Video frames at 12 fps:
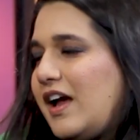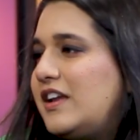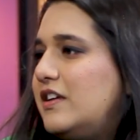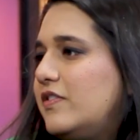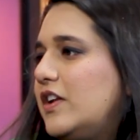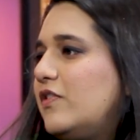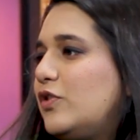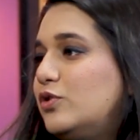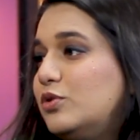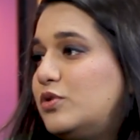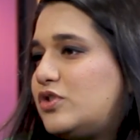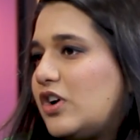And even if you
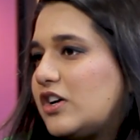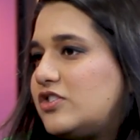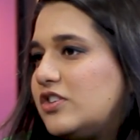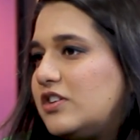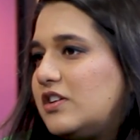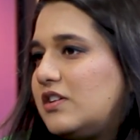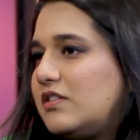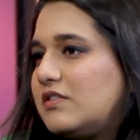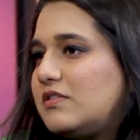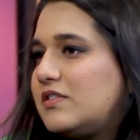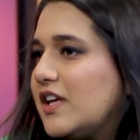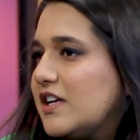do structure,
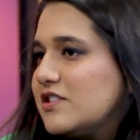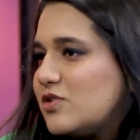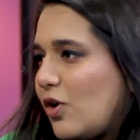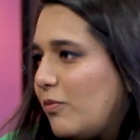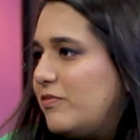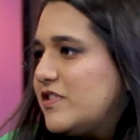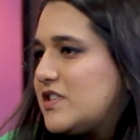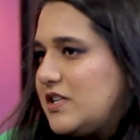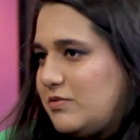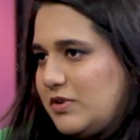things obviously